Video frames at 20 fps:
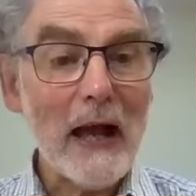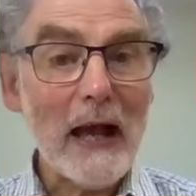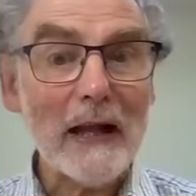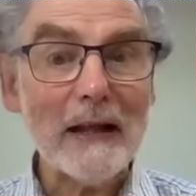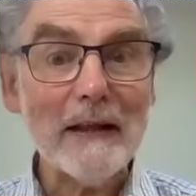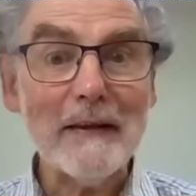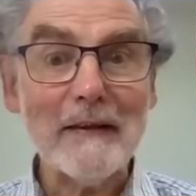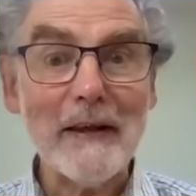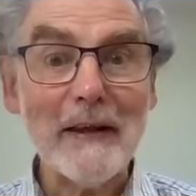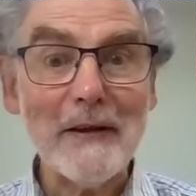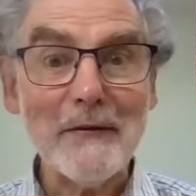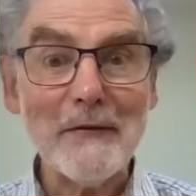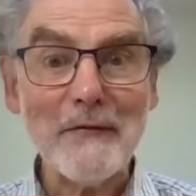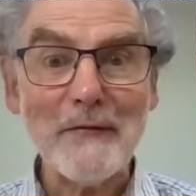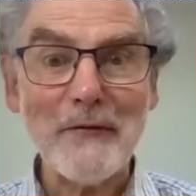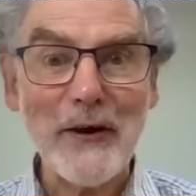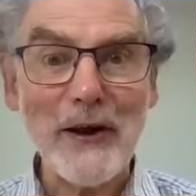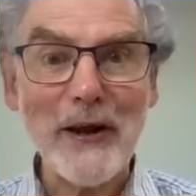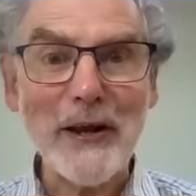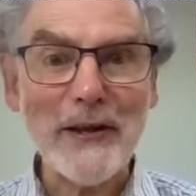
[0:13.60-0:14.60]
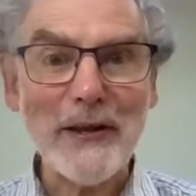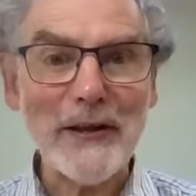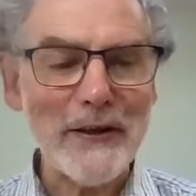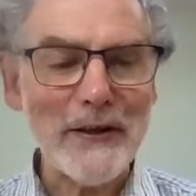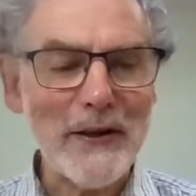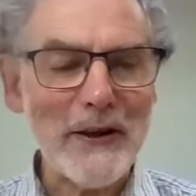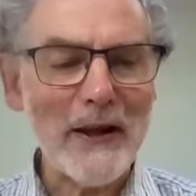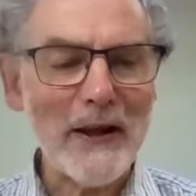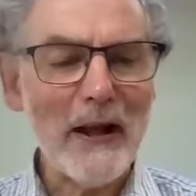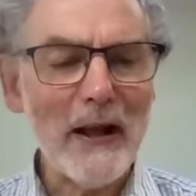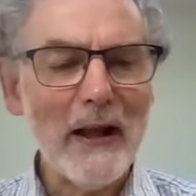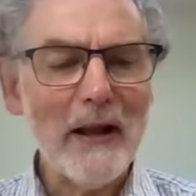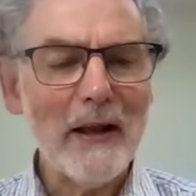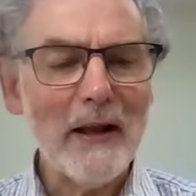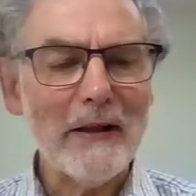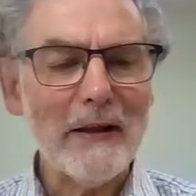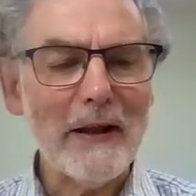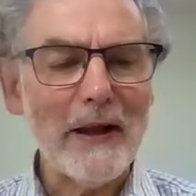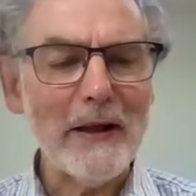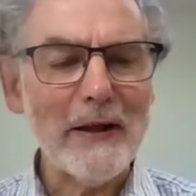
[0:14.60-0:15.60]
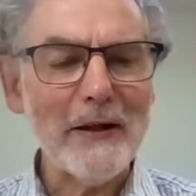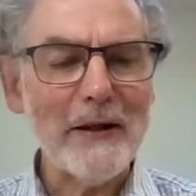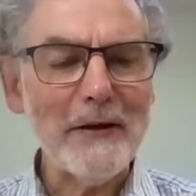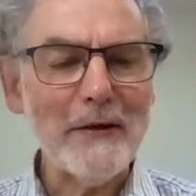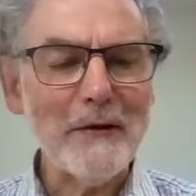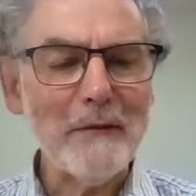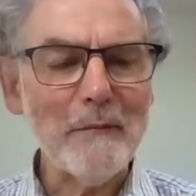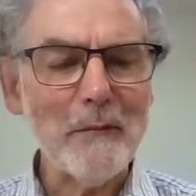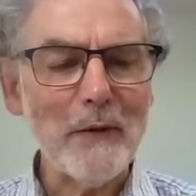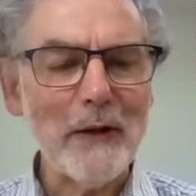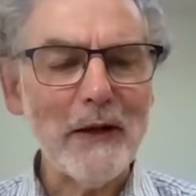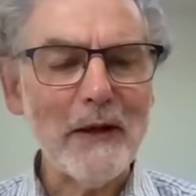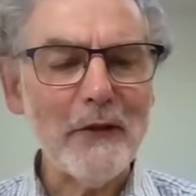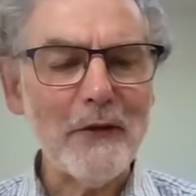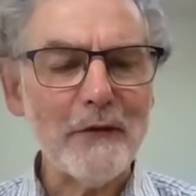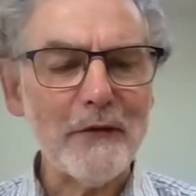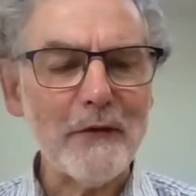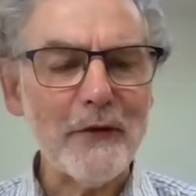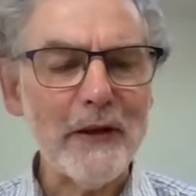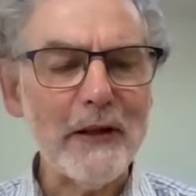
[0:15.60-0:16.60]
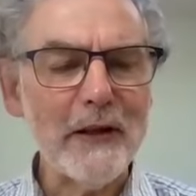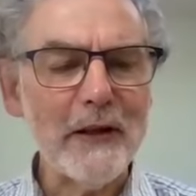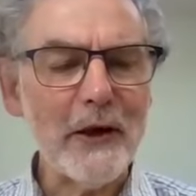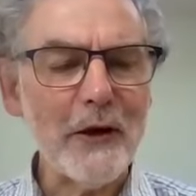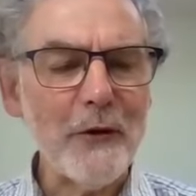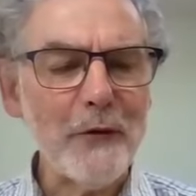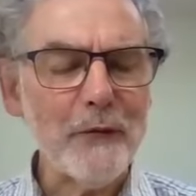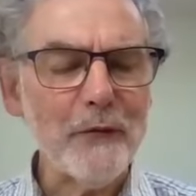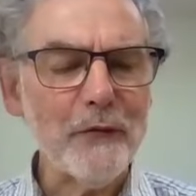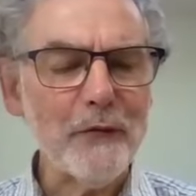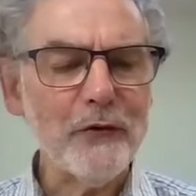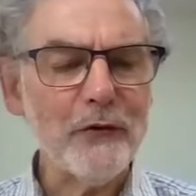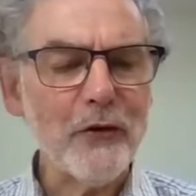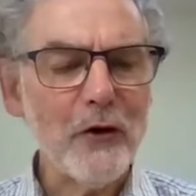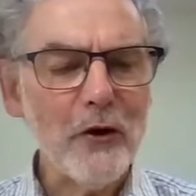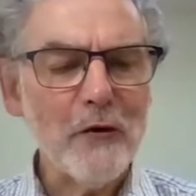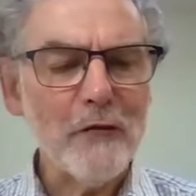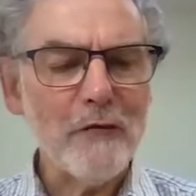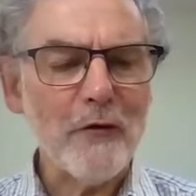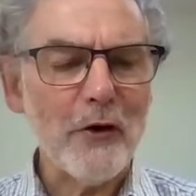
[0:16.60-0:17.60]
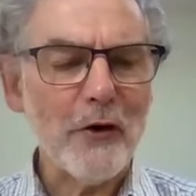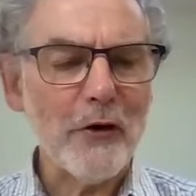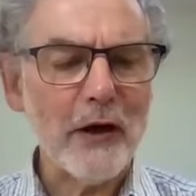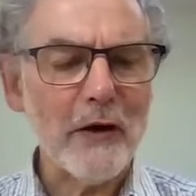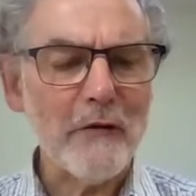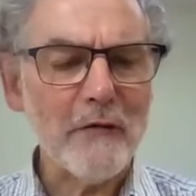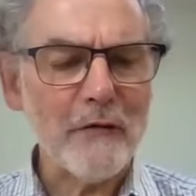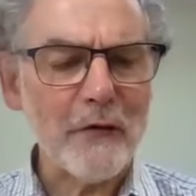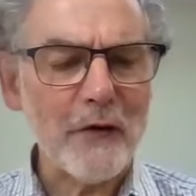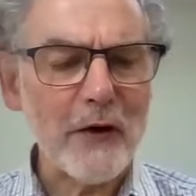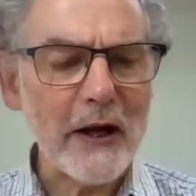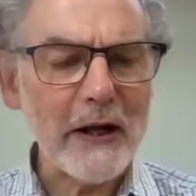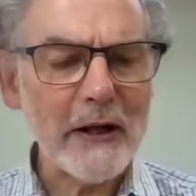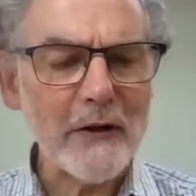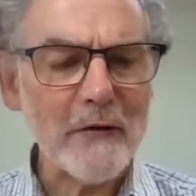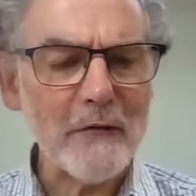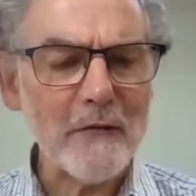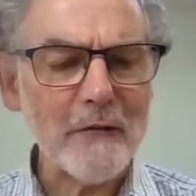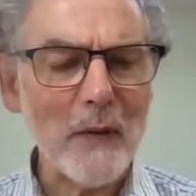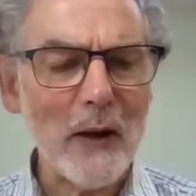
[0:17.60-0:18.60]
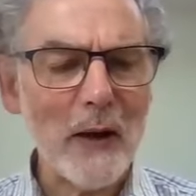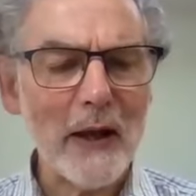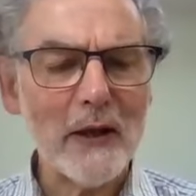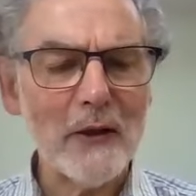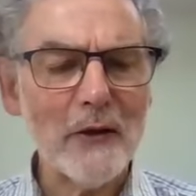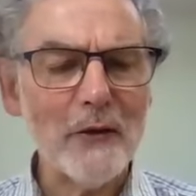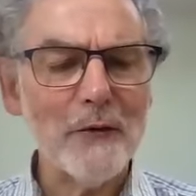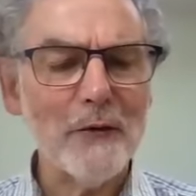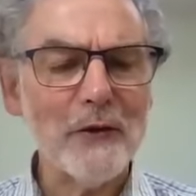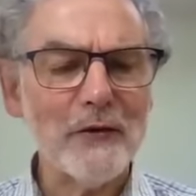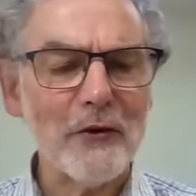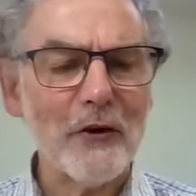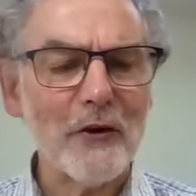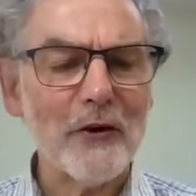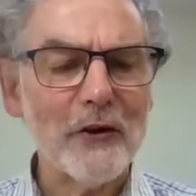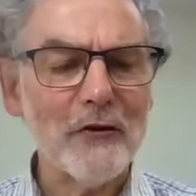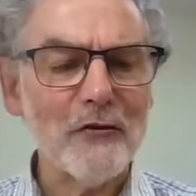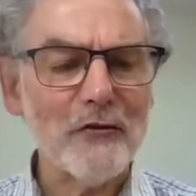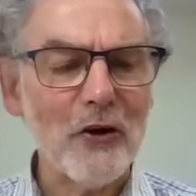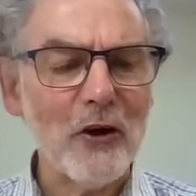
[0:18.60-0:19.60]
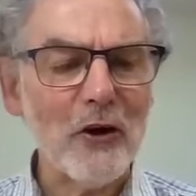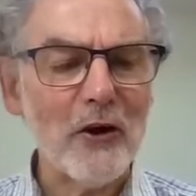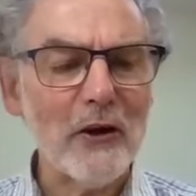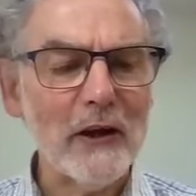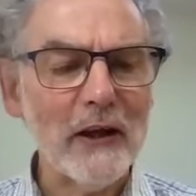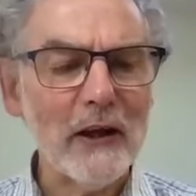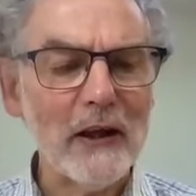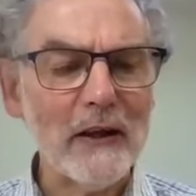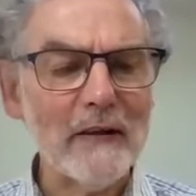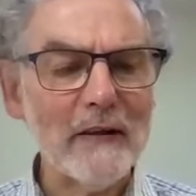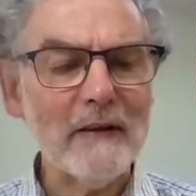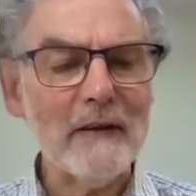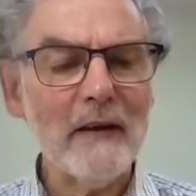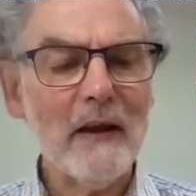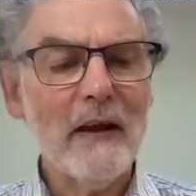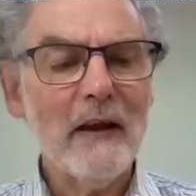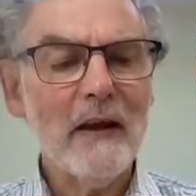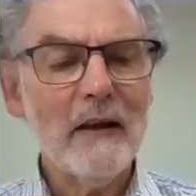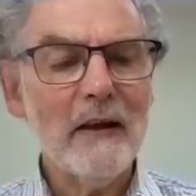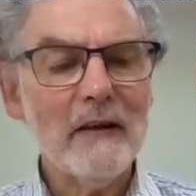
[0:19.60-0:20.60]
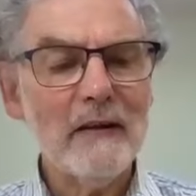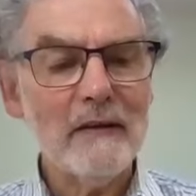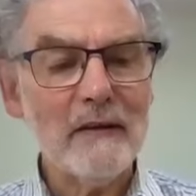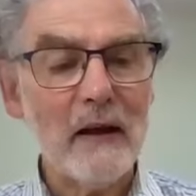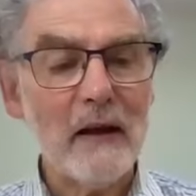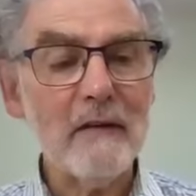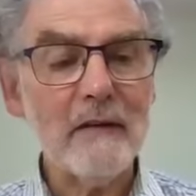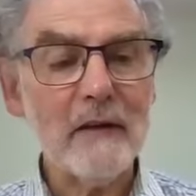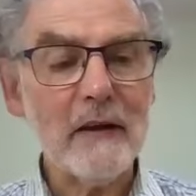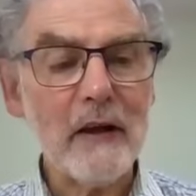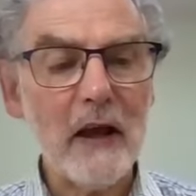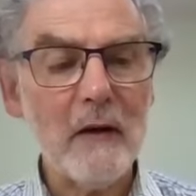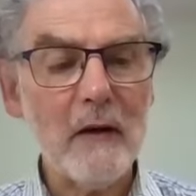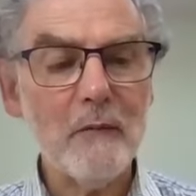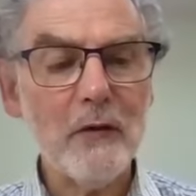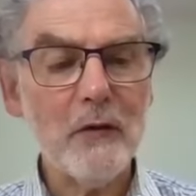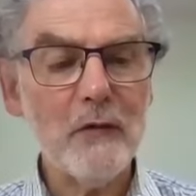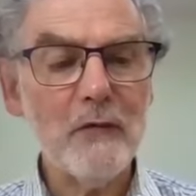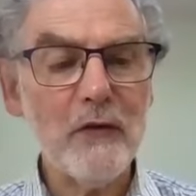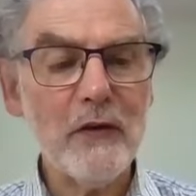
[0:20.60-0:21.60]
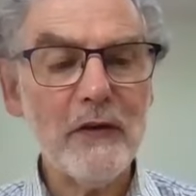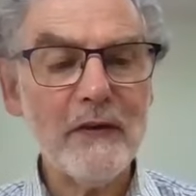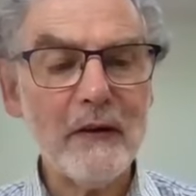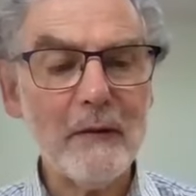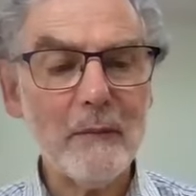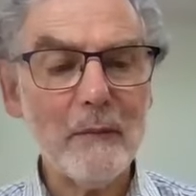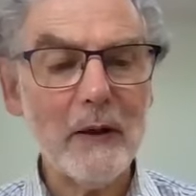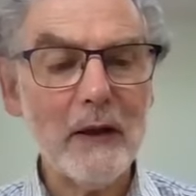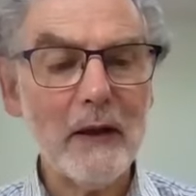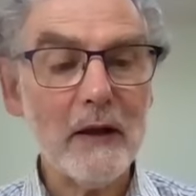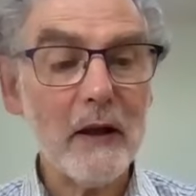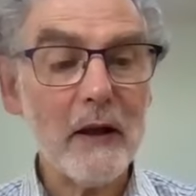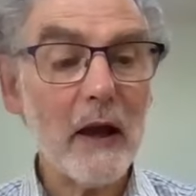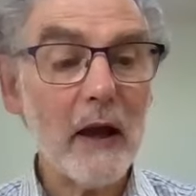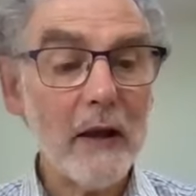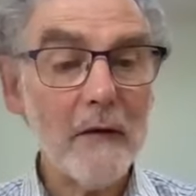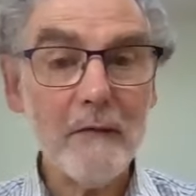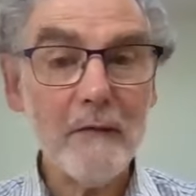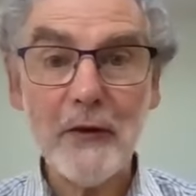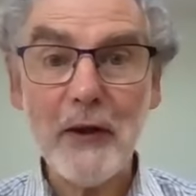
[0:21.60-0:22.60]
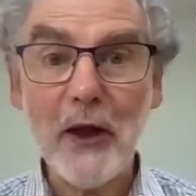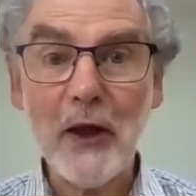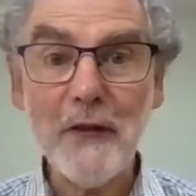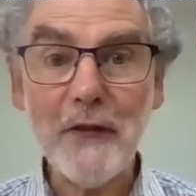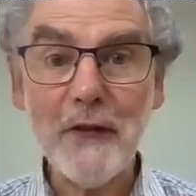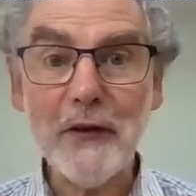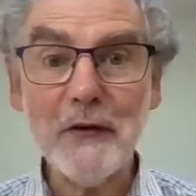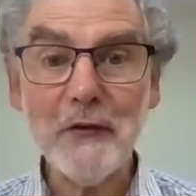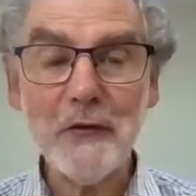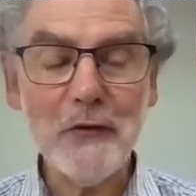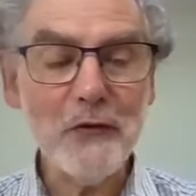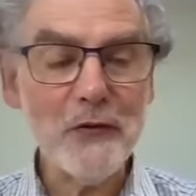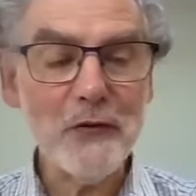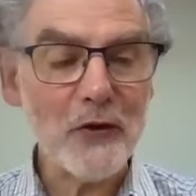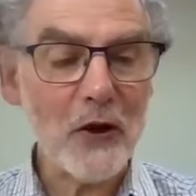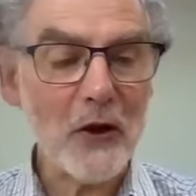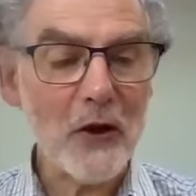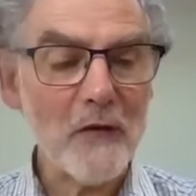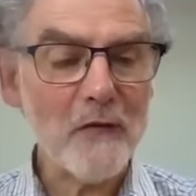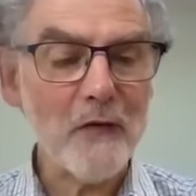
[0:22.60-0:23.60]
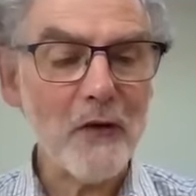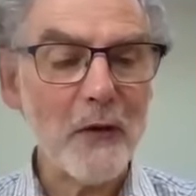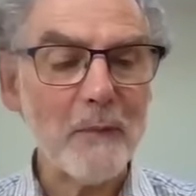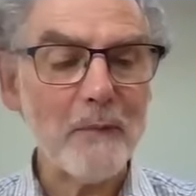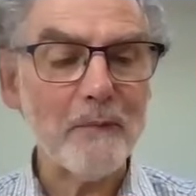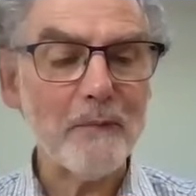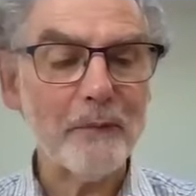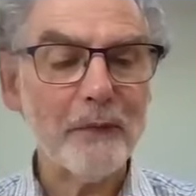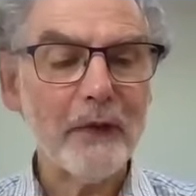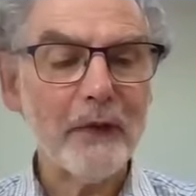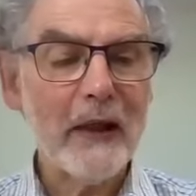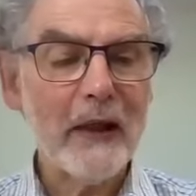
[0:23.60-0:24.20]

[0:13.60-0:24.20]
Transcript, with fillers: and says, Friend, lend me three loaves, for a friend of mine who is on a journey has just come to visit me, and I have nothing to serve him.